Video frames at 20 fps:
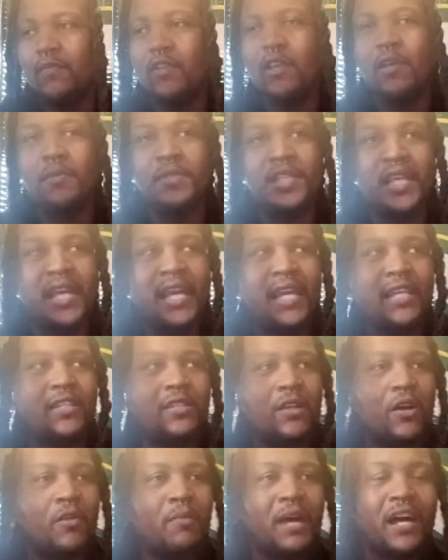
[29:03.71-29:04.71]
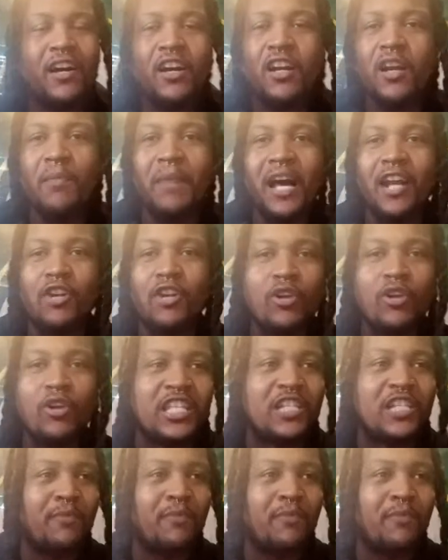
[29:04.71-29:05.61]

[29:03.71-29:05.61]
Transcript: You know what I'm saying? So by hook or by crook, this